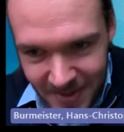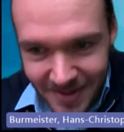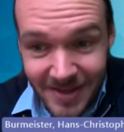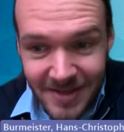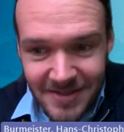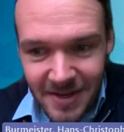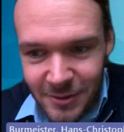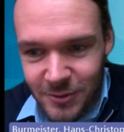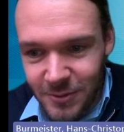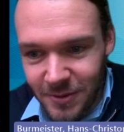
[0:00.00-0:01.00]
I can tell
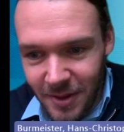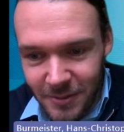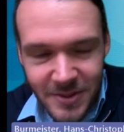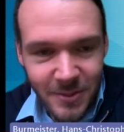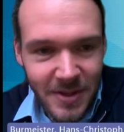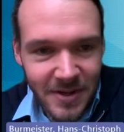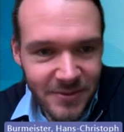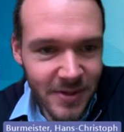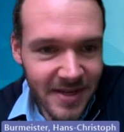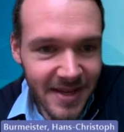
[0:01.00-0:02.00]
you 2012
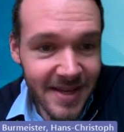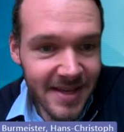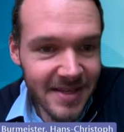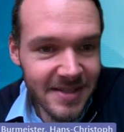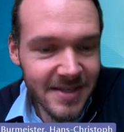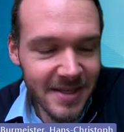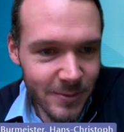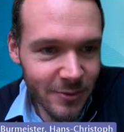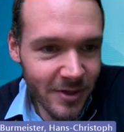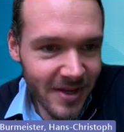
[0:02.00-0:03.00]
to get AIS data
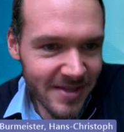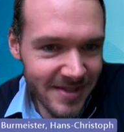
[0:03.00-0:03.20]
was not